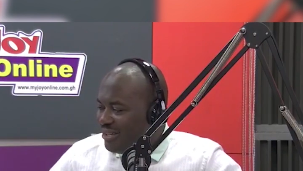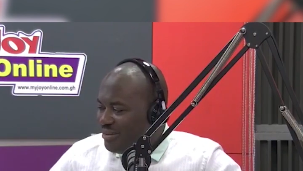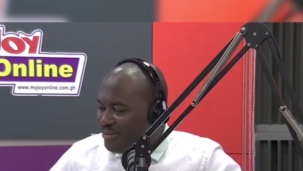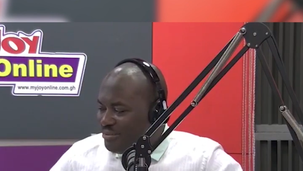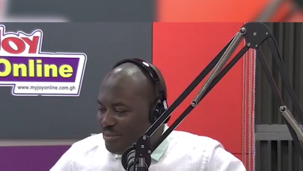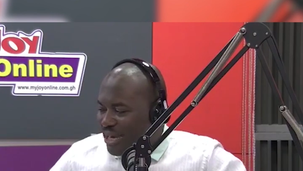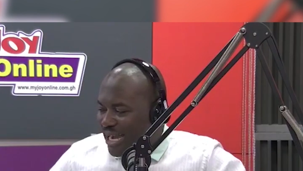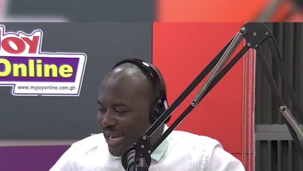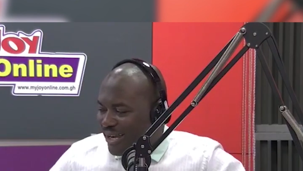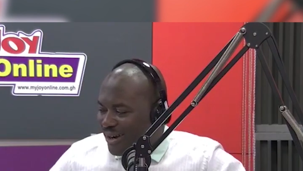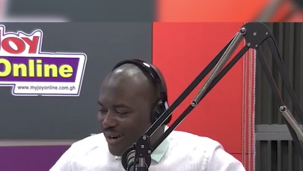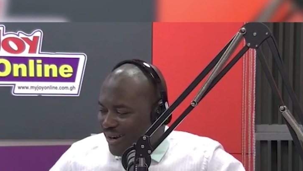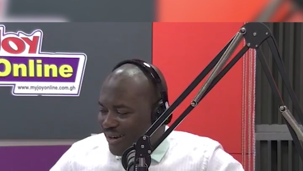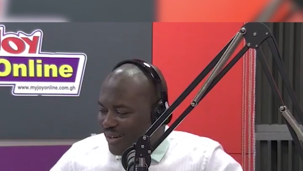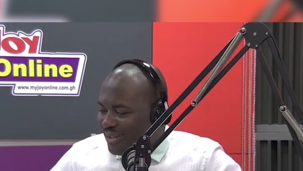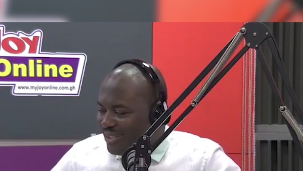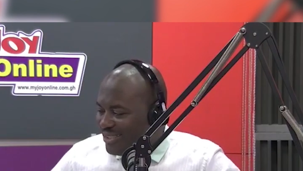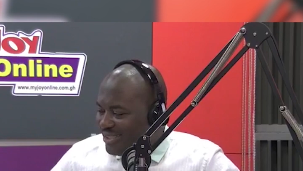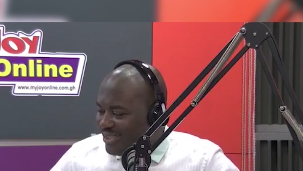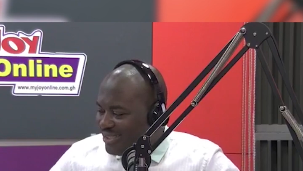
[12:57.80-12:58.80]
My God.
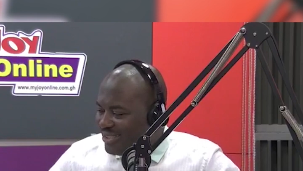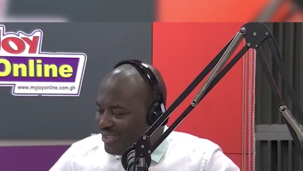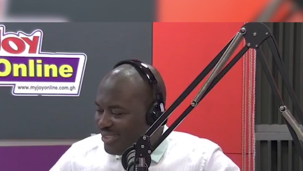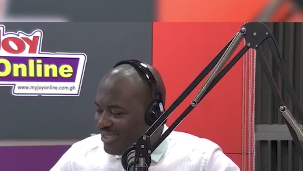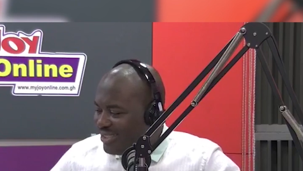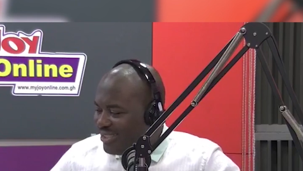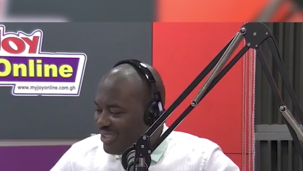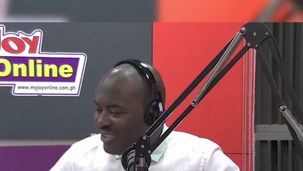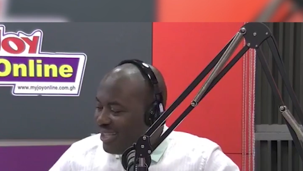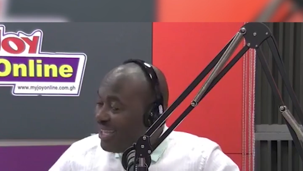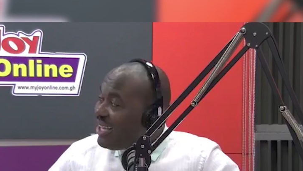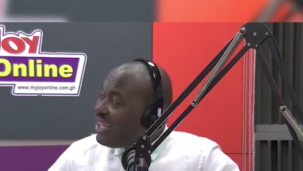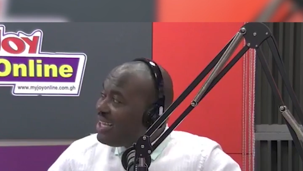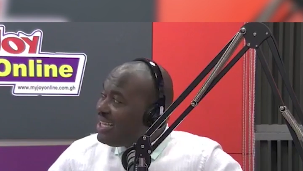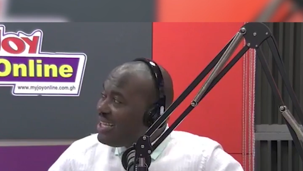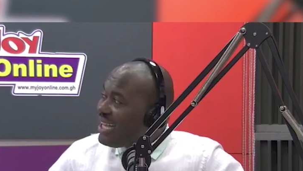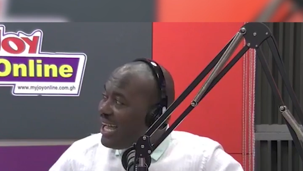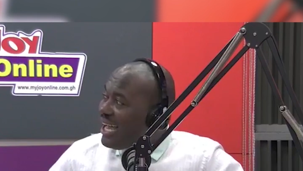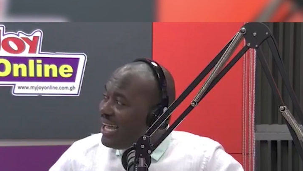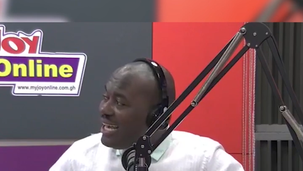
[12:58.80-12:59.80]

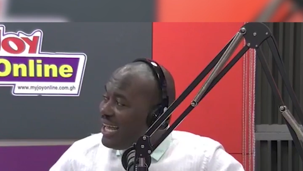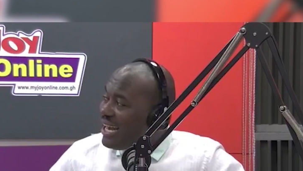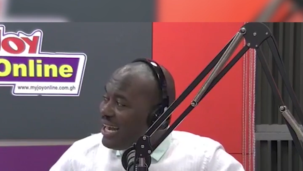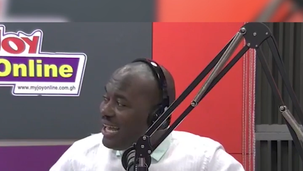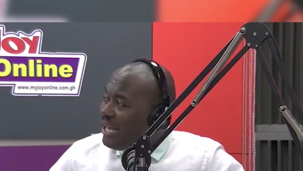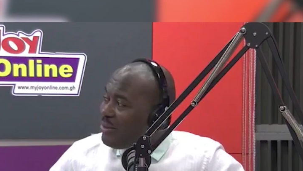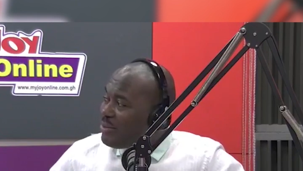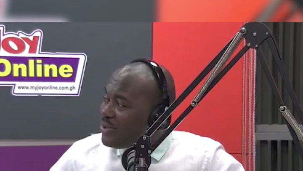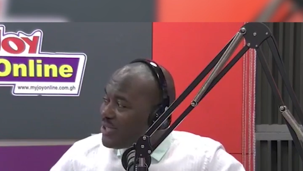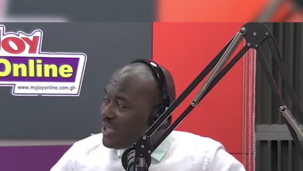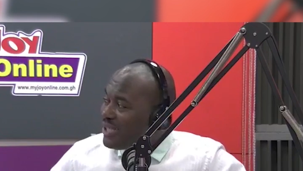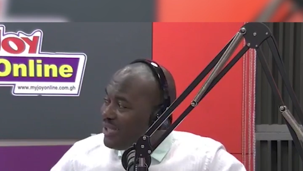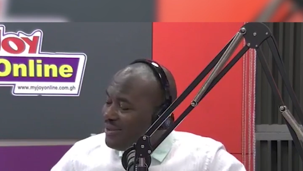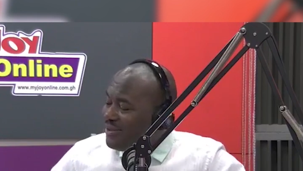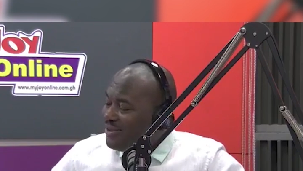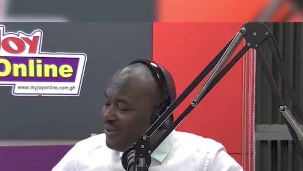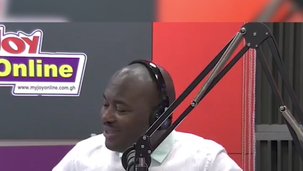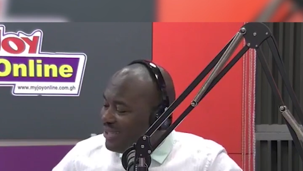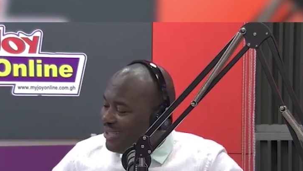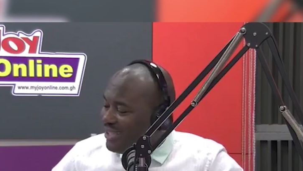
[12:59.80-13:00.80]
No. Now, then I
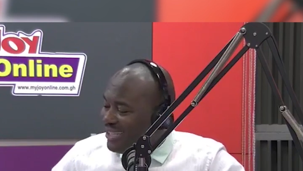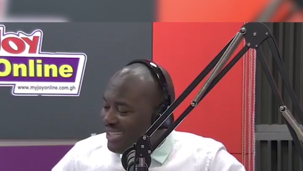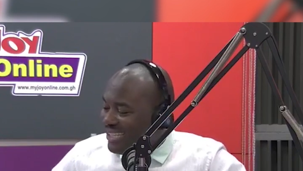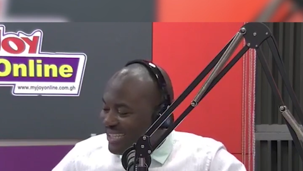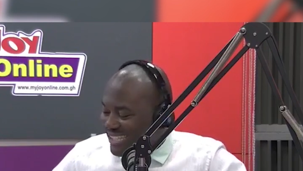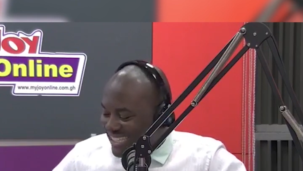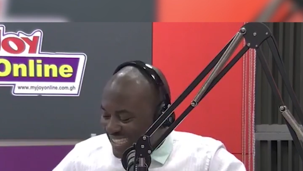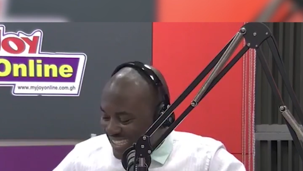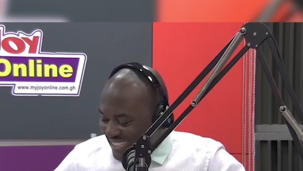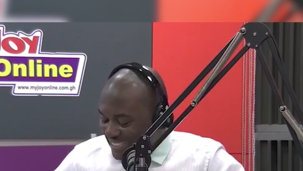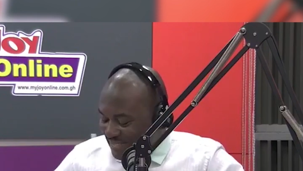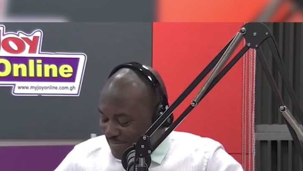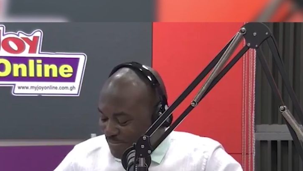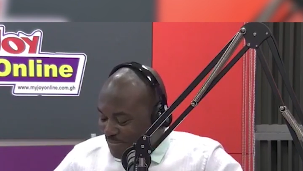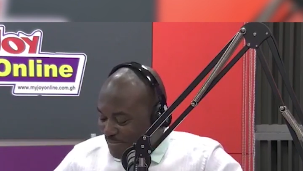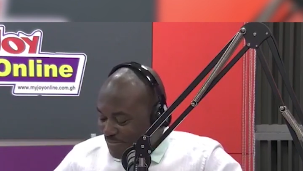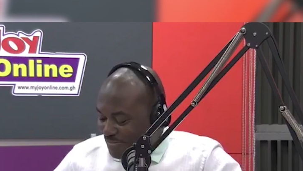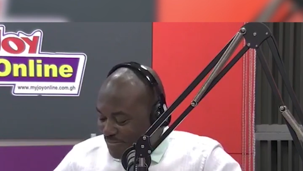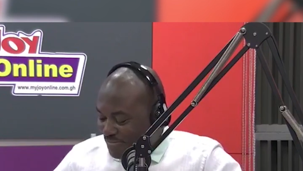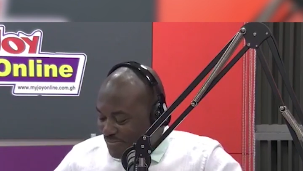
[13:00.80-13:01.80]

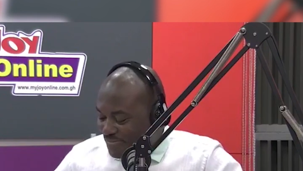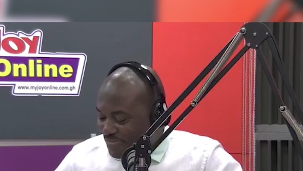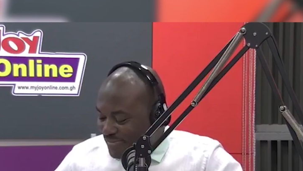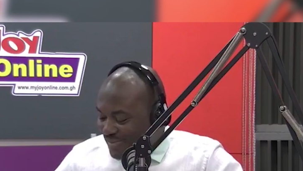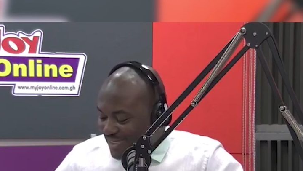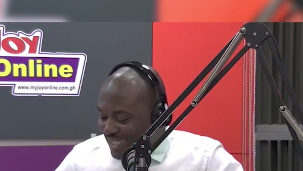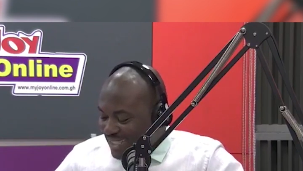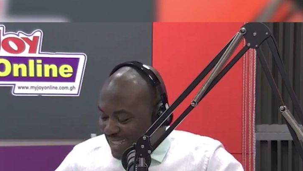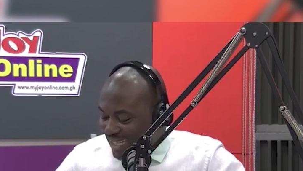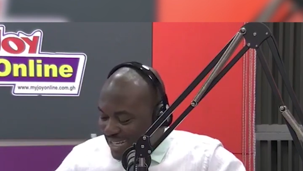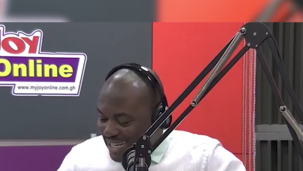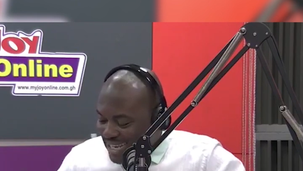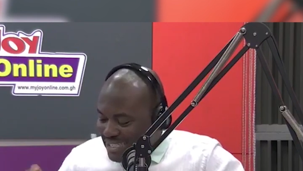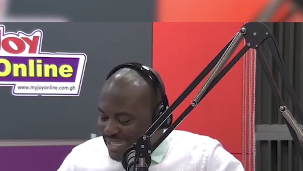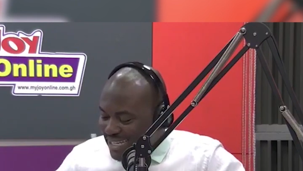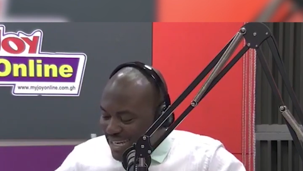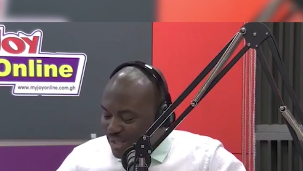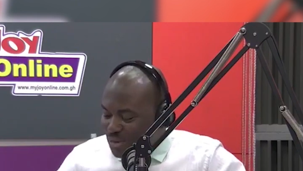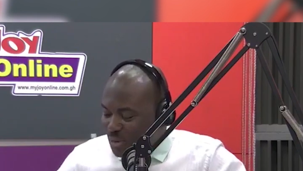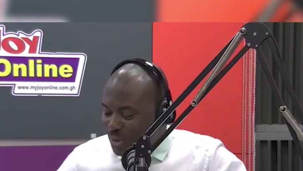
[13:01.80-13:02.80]
oh, Let's
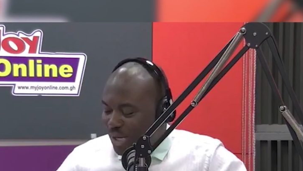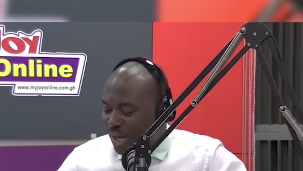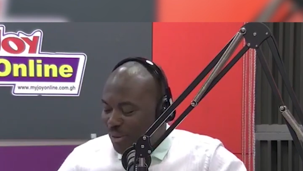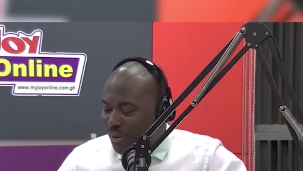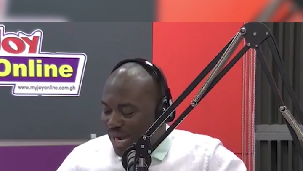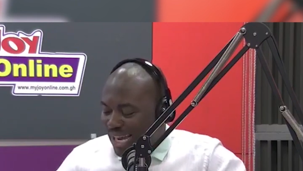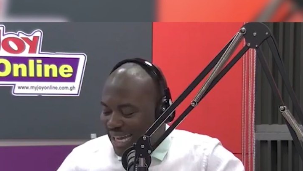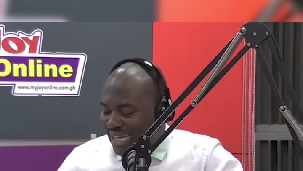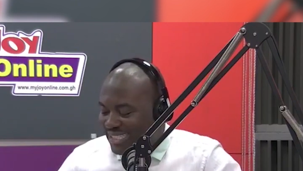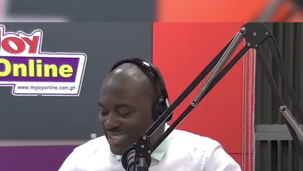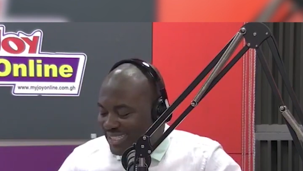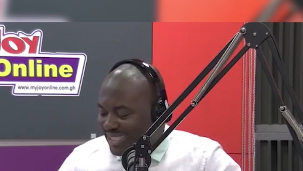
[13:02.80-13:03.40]
get to the word.